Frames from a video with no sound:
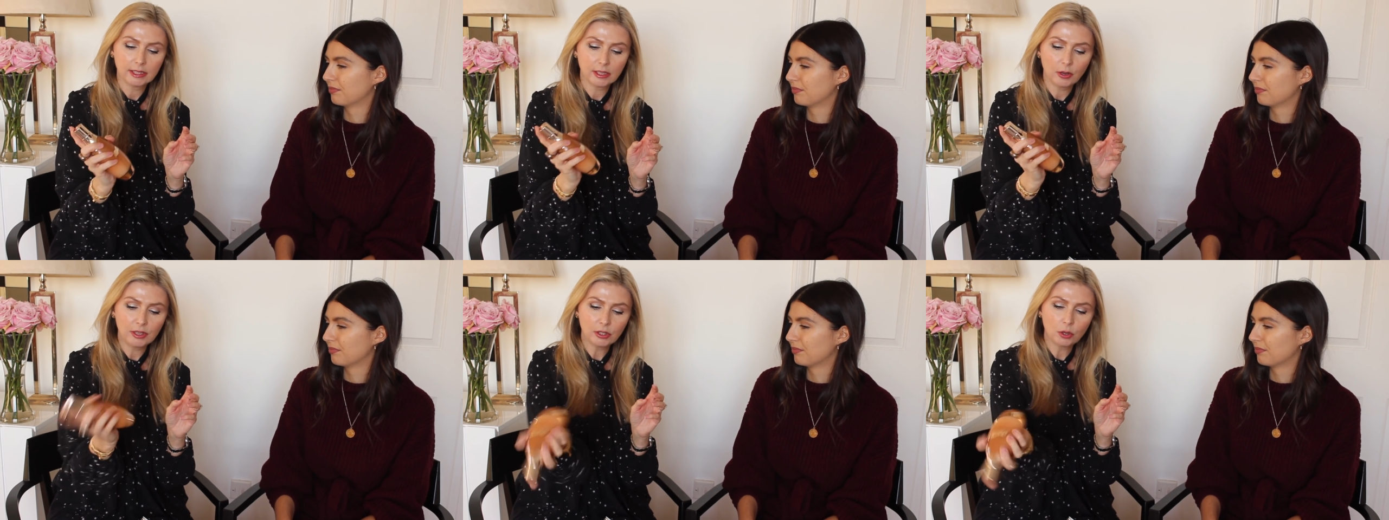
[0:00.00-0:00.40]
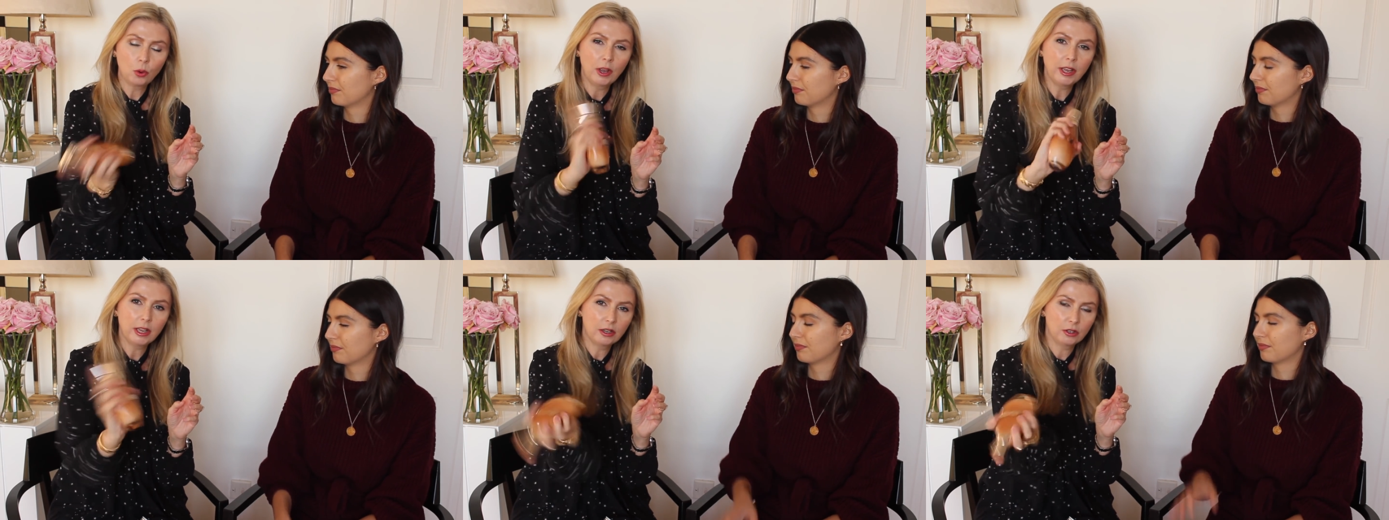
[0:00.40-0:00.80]
Speaker 1: So it's
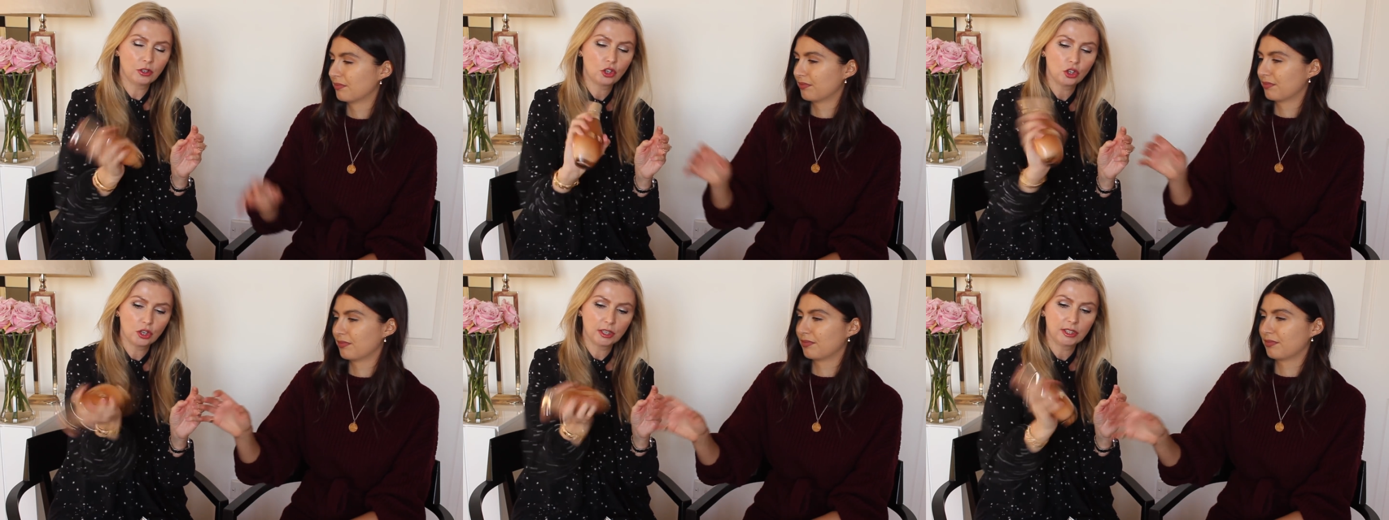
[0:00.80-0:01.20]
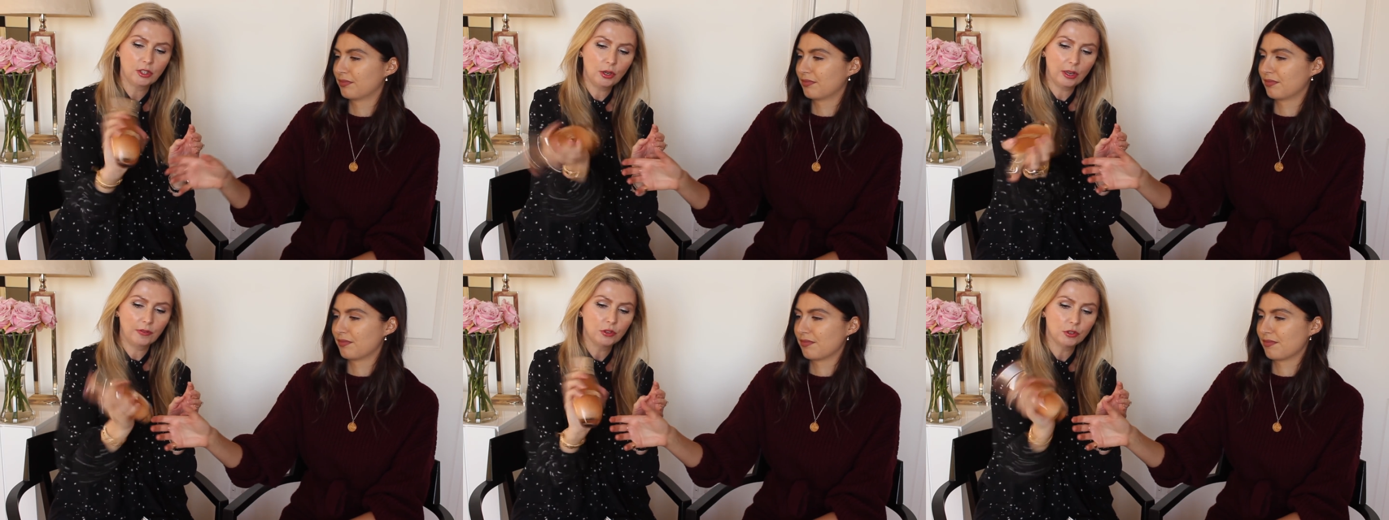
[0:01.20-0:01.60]
quite
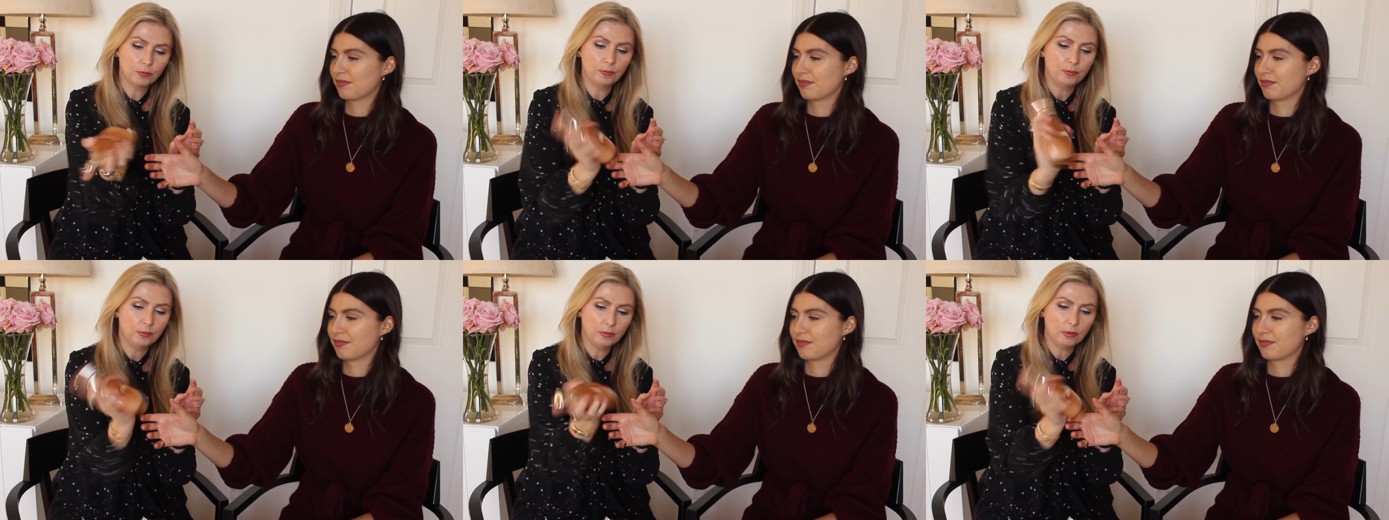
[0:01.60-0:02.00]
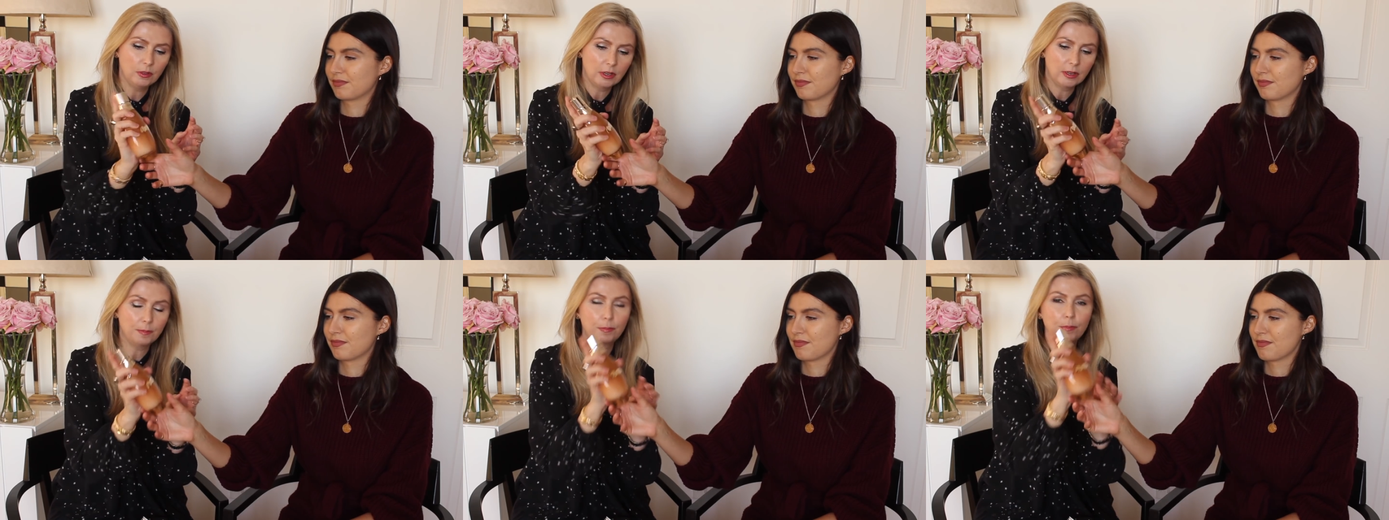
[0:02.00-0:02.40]
unctuous. You have to,
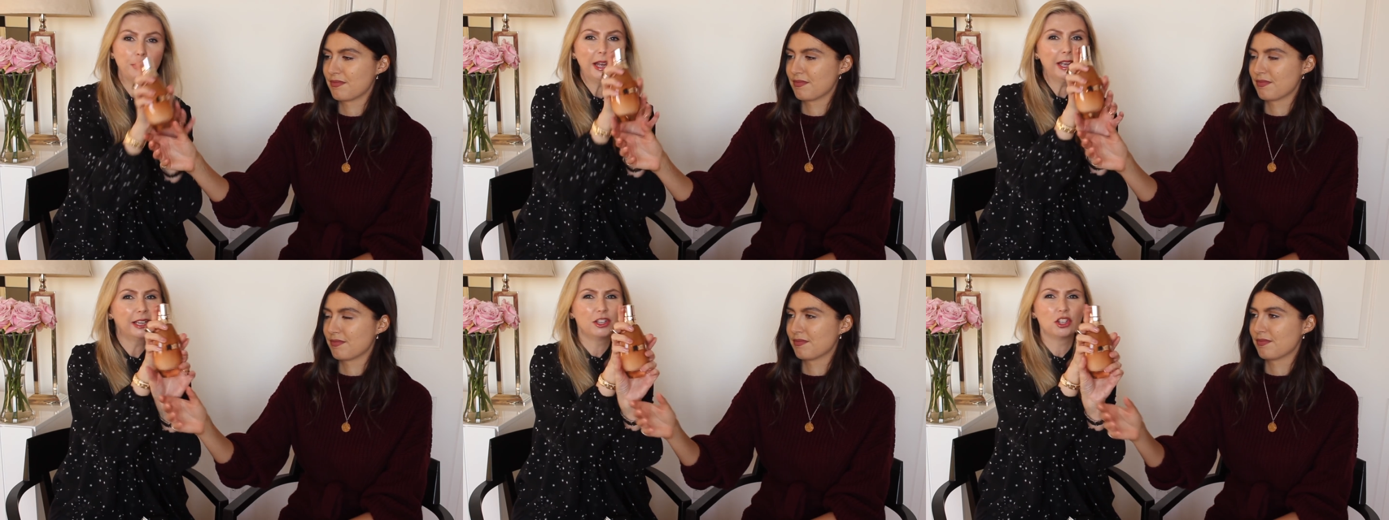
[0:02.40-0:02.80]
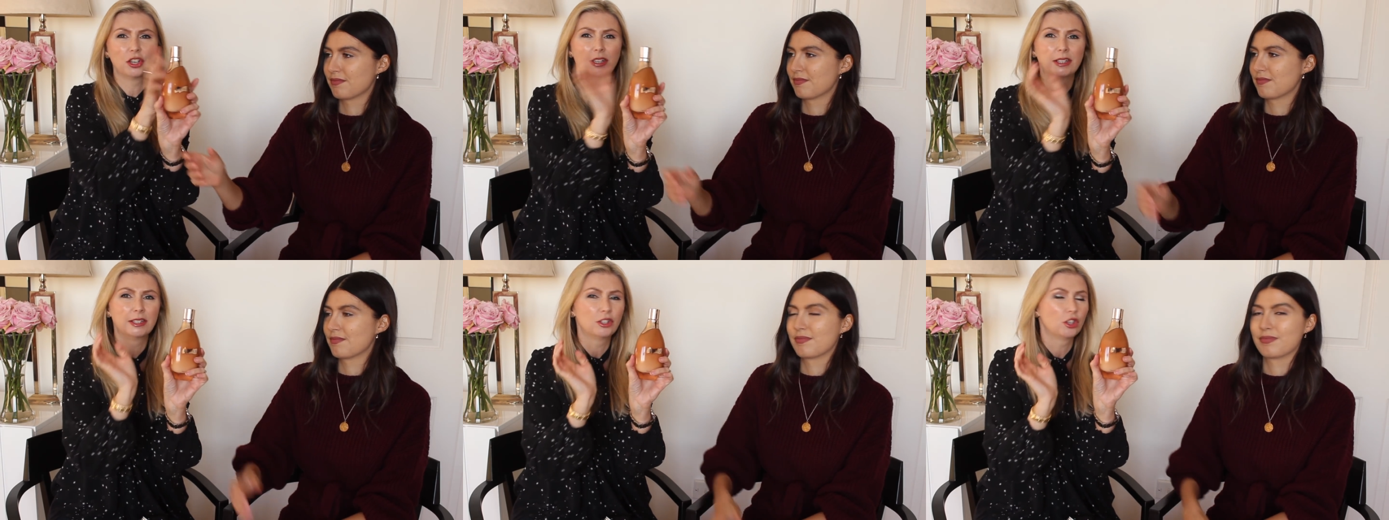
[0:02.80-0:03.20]

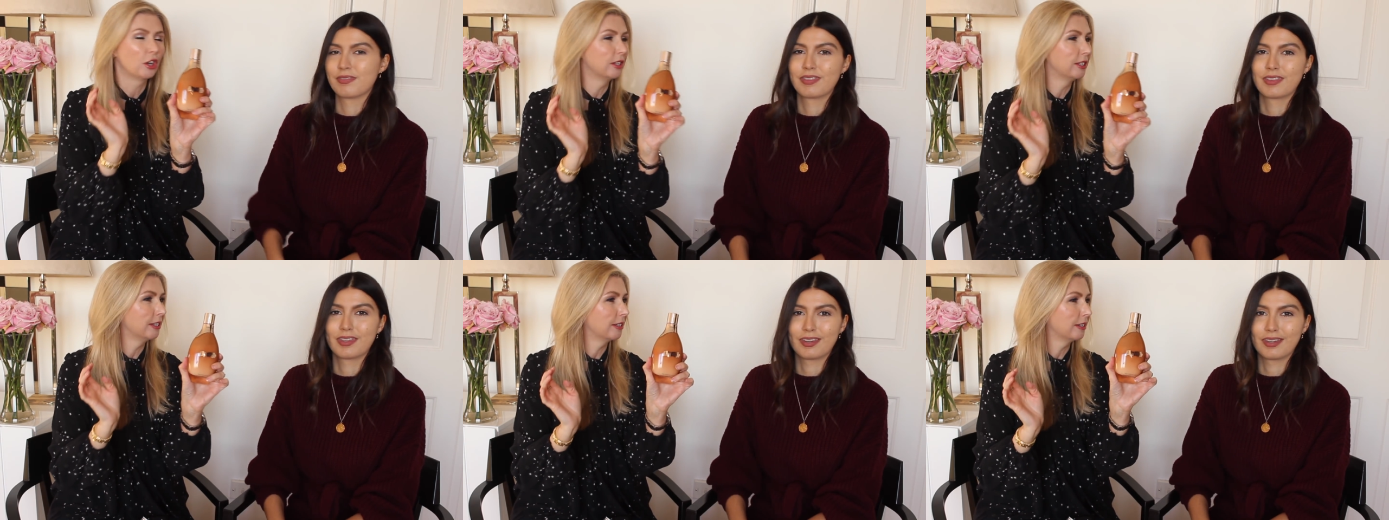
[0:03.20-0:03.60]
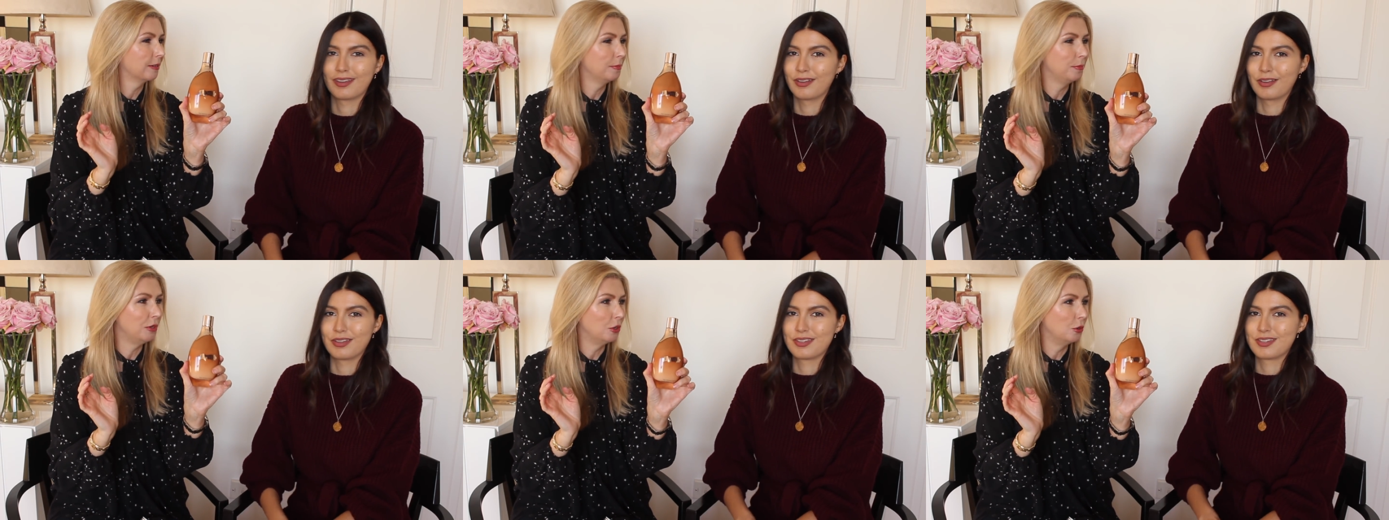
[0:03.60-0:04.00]
packaging is just
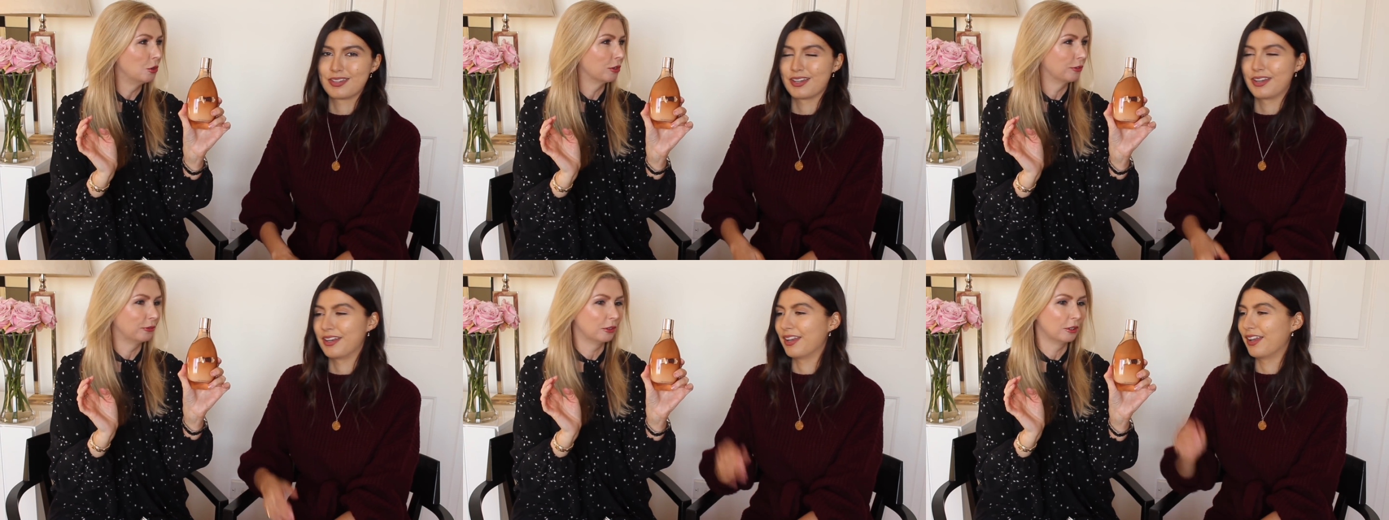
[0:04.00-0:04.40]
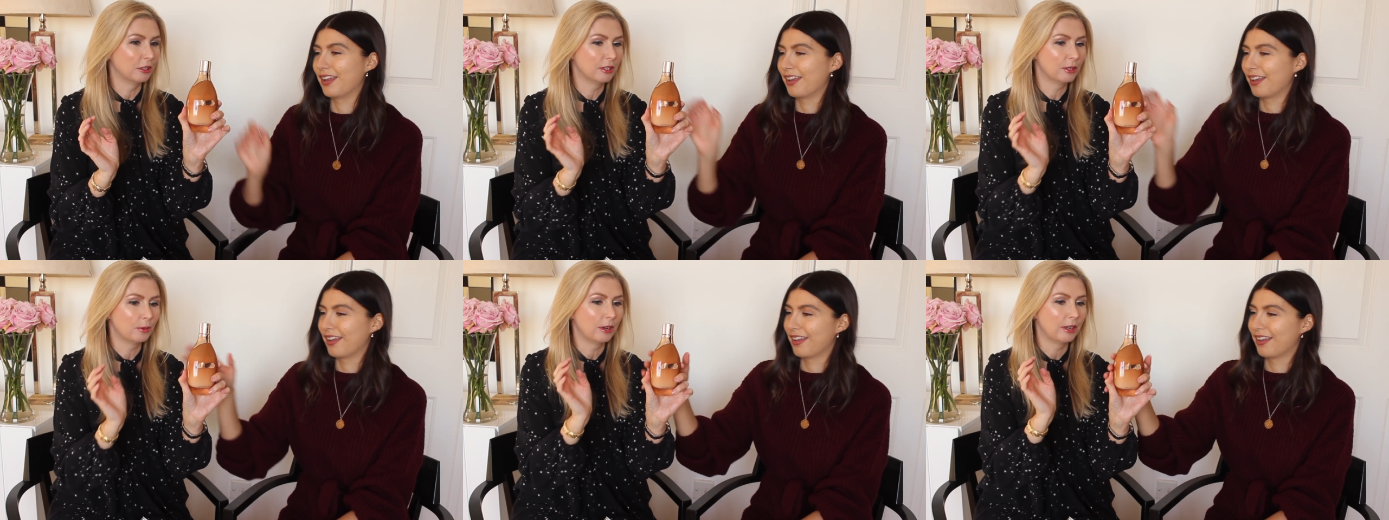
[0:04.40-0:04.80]
beautiful as